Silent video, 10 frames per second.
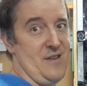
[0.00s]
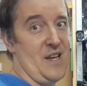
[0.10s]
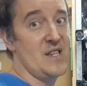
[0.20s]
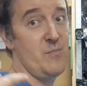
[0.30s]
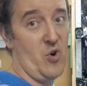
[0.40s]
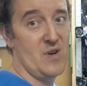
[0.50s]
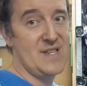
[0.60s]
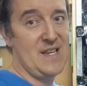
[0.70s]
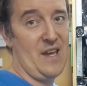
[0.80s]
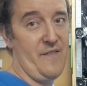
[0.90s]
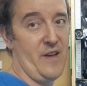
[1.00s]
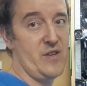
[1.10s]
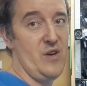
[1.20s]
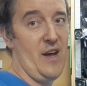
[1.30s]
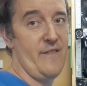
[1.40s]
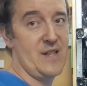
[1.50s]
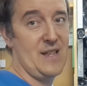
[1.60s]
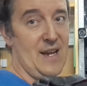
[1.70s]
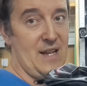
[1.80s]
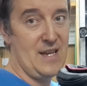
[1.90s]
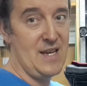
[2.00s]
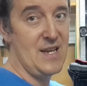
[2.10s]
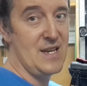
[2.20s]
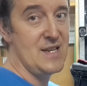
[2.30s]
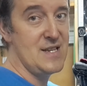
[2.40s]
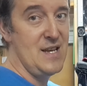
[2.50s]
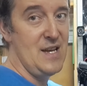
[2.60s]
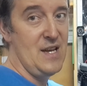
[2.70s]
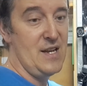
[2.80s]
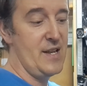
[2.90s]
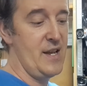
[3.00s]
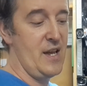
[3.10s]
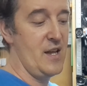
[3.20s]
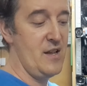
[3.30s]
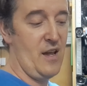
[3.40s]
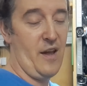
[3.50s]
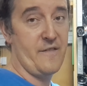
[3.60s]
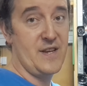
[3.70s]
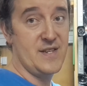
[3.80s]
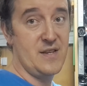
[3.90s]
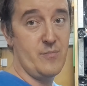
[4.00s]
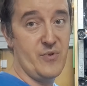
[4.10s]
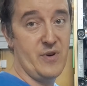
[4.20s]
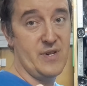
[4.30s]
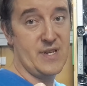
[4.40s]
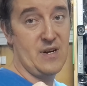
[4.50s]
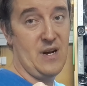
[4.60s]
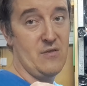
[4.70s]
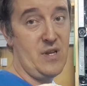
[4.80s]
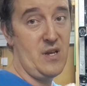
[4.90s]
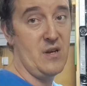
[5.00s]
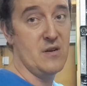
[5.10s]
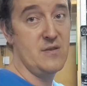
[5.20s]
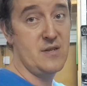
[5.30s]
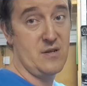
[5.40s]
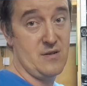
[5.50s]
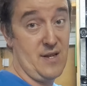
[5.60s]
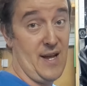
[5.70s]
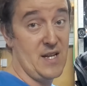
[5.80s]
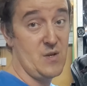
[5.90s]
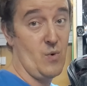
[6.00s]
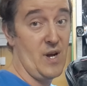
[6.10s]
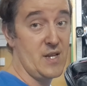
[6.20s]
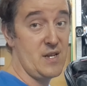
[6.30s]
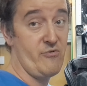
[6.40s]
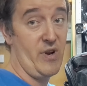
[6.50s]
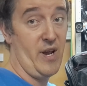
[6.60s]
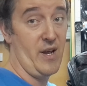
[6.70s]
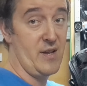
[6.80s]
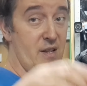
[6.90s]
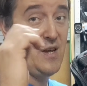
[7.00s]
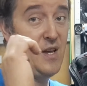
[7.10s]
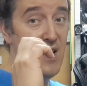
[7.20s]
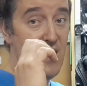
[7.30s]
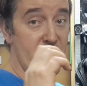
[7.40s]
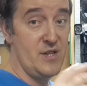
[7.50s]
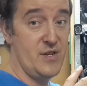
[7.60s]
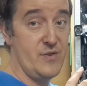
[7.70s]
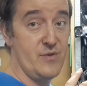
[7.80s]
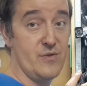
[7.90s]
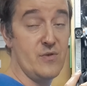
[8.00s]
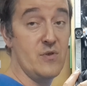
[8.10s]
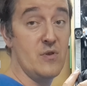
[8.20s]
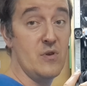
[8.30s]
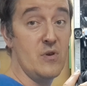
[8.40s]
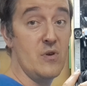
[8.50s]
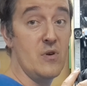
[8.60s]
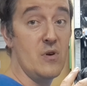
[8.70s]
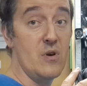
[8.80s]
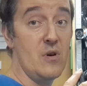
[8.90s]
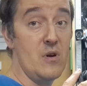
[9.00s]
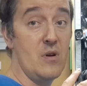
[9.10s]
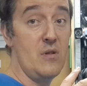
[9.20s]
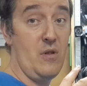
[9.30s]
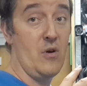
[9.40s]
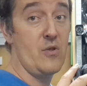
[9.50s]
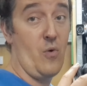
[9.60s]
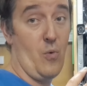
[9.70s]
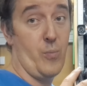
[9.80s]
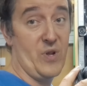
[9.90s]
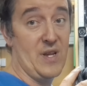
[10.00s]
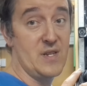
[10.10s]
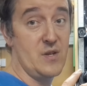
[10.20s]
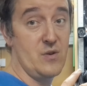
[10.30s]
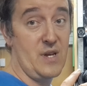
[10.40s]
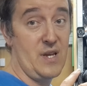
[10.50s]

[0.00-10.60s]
it's more safer to have it like this then if the zipper is around here so that's why it's created to not open it so